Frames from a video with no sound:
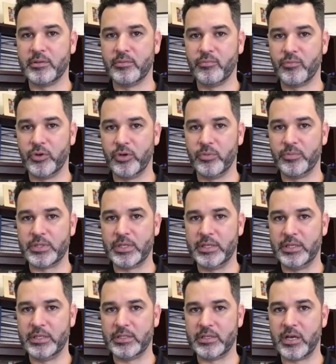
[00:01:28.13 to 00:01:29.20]
rooms and
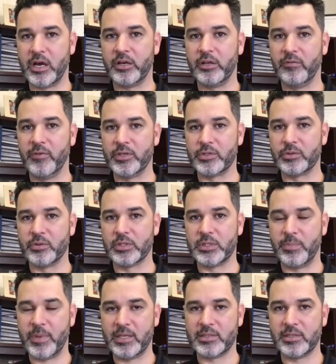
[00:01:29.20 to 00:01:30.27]
these audiovisual
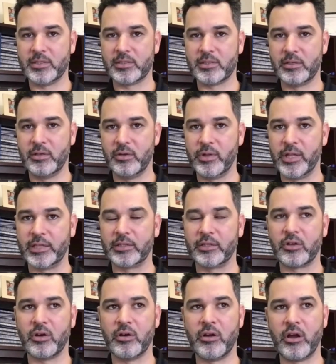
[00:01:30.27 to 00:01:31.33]
spaces. We like to
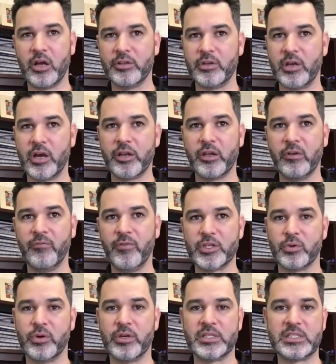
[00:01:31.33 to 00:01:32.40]
call it
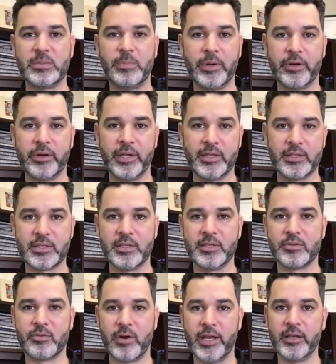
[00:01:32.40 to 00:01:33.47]
audiovisual
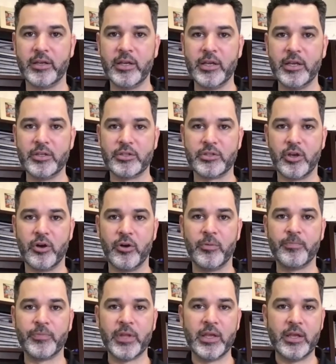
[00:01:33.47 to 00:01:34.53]
experiences, right?
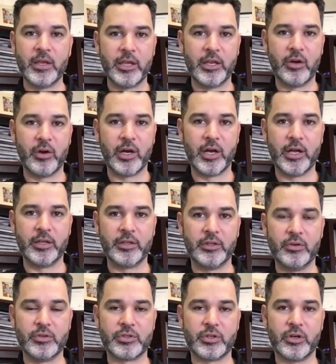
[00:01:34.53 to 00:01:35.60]
So, a
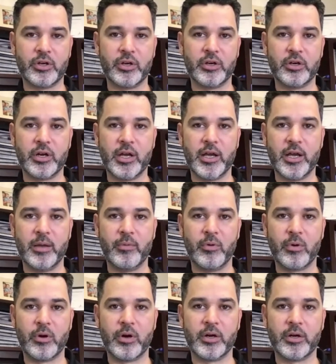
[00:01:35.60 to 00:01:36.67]
user
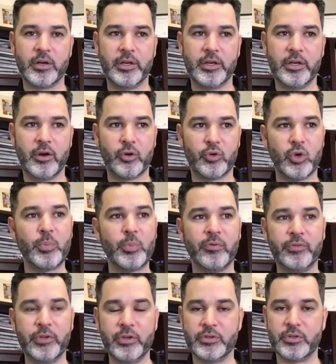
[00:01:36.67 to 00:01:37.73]
or, a group
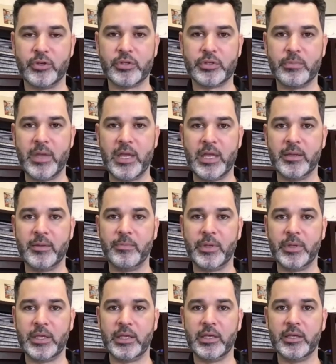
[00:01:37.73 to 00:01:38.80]
of users may
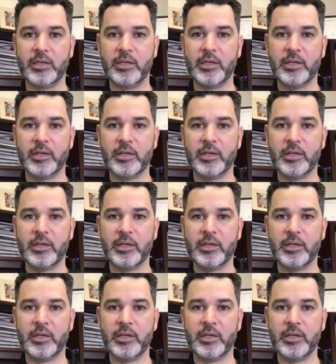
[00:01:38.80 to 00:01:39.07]
be